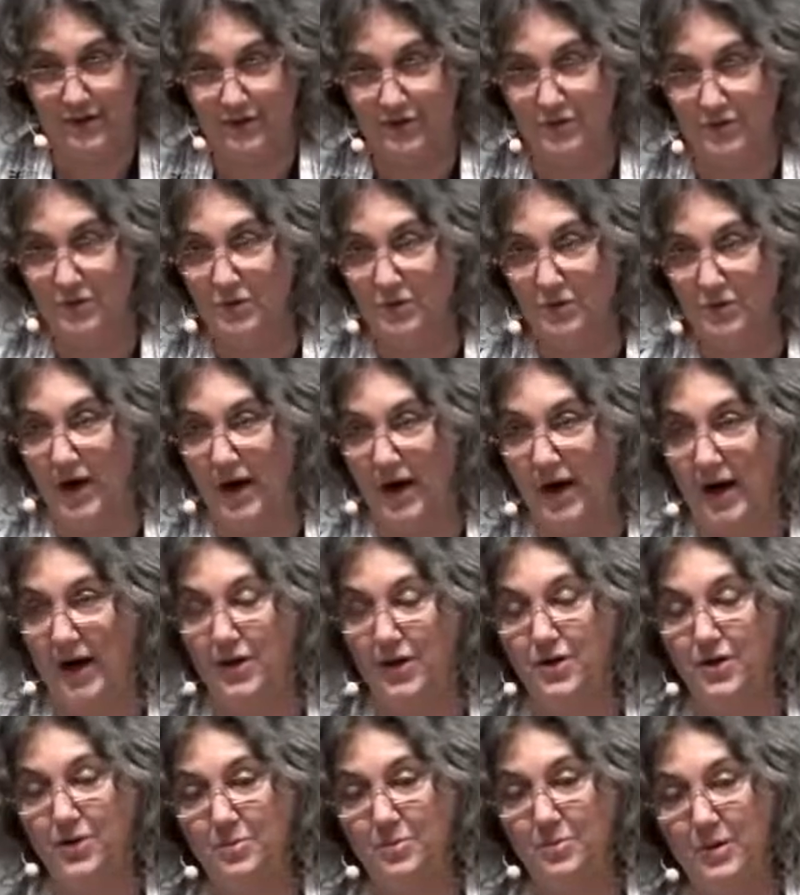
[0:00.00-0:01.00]
to
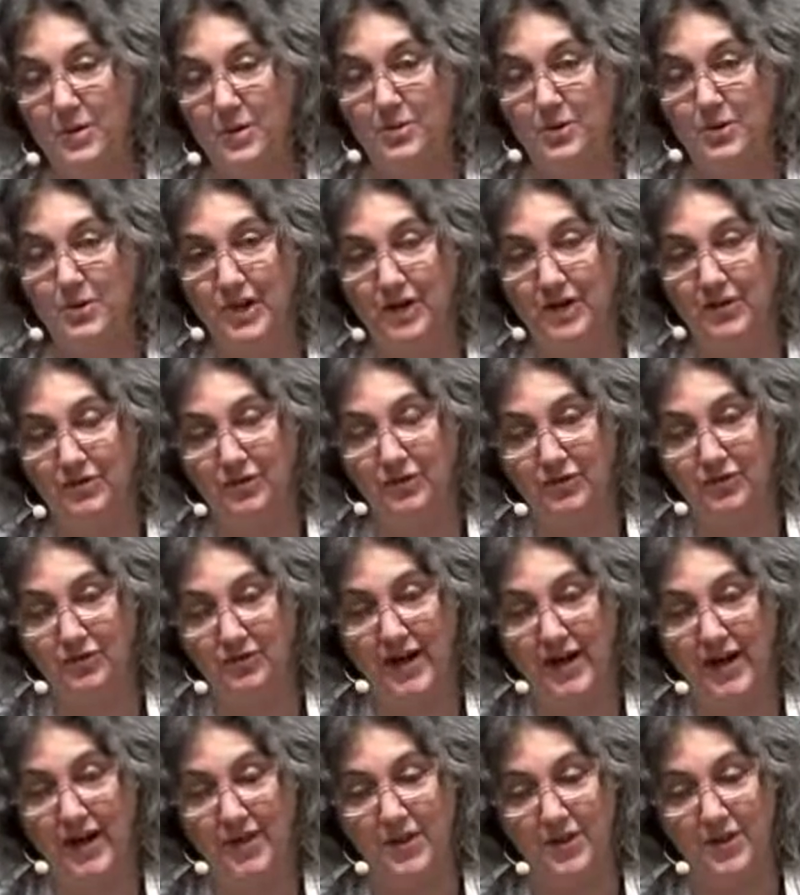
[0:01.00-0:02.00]
honor the memory of his
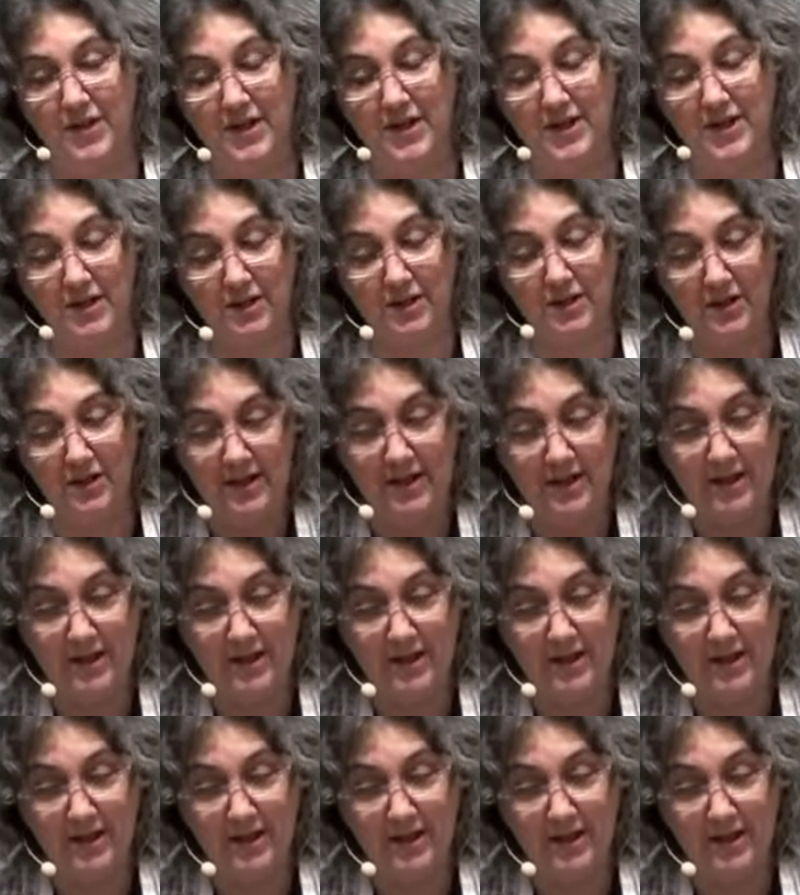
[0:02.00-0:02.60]
father Neil.